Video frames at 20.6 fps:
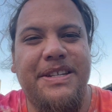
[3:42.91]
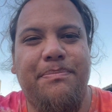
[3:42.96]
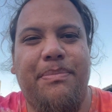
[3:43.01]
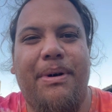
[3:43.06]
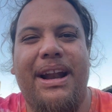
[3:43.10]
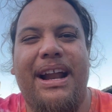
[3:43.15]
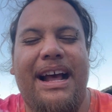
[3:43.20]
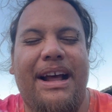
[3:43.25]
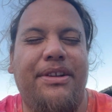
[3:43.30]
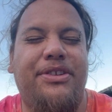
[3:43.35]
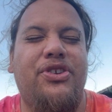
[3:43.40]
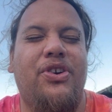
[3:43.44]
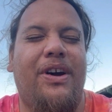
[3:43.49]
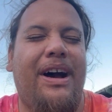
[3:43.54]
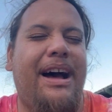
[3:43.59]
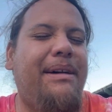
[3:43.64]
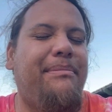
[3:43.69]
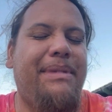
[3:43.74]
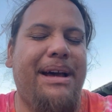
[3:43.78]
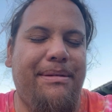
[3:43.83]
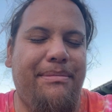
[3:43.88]
but I try
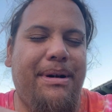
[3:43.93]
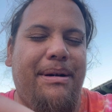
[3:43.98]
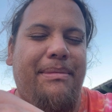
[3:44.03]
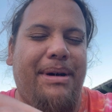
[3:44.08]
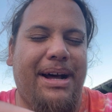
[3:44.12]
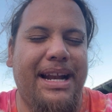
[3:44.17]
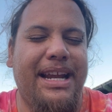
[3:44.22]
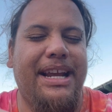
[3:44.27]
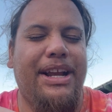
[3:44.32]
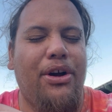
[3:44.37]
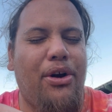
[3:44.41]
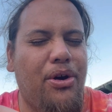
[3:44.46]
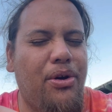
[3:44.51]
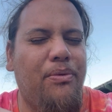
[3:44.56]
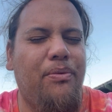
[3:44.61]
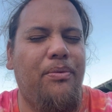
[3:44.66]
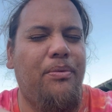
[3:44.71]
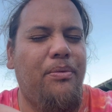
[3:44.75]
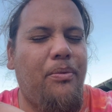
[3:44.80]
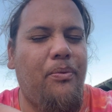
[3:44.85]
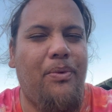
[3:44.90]
and make my money go
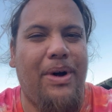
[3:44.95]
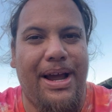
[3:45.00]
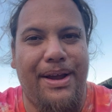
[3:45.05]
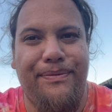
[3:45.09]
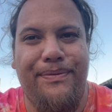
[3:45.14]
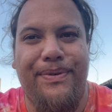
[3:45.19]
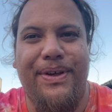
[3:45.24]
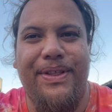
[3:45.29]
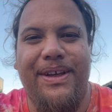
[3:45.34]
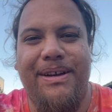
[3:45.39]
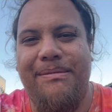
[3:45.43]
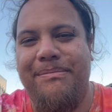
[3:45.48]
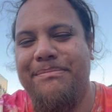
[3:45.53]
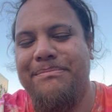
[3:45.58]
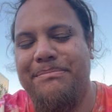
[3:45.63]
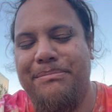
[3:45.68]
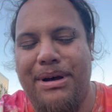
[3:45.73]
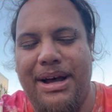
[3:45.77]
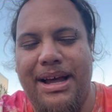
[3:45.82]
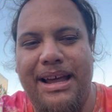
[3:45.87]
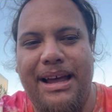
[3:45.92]
way further.
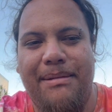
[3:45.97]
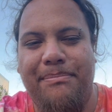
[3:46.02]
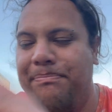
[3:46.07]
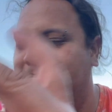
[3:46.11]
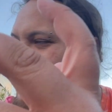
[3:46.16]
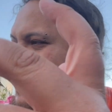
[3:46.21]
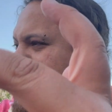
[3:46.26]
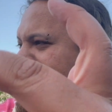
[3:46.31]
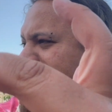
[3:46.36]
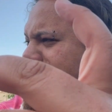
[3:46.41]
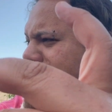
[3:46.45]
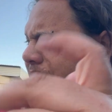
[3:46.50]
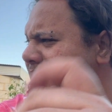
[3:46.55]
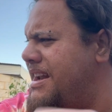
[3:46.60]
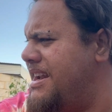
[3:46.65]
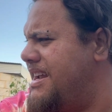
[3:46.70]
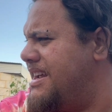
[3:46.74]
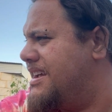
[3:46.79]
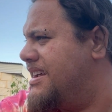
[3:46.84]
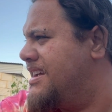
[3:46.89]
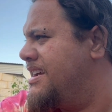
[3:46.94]
But yeah, that's about
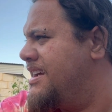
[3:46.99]
it.